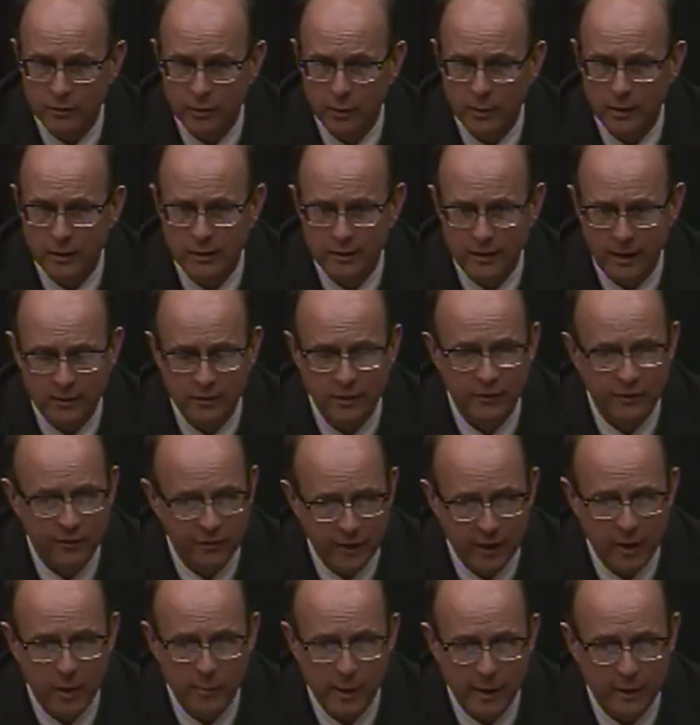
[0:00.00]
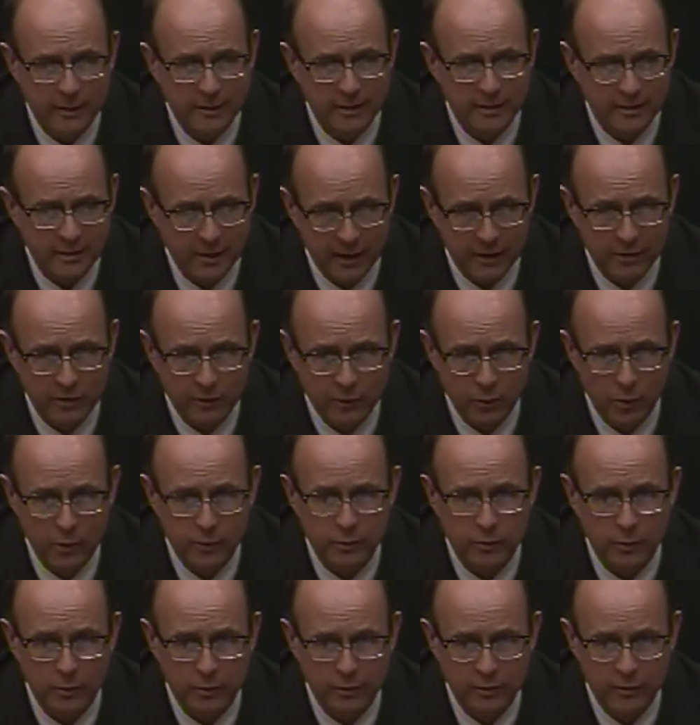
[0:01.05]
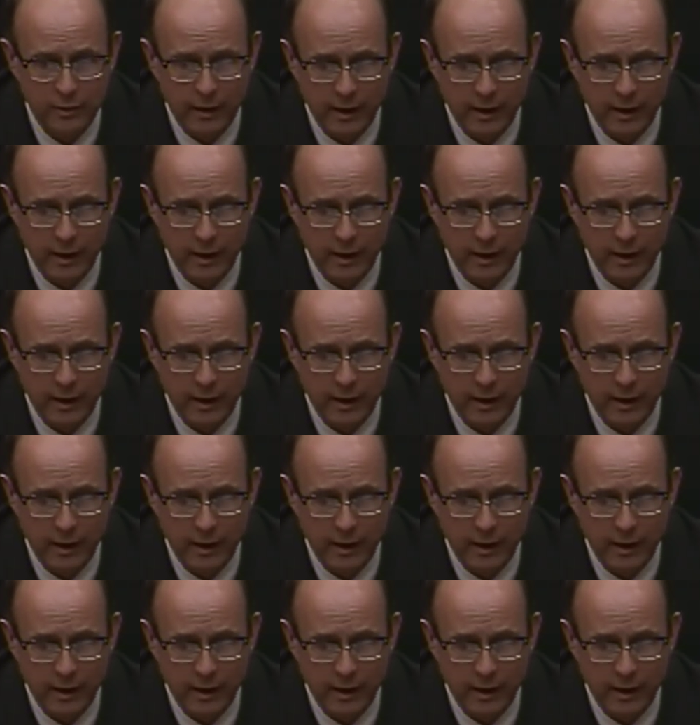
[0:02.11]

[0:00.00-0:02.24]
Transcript: So it takes a fair amount of detective work to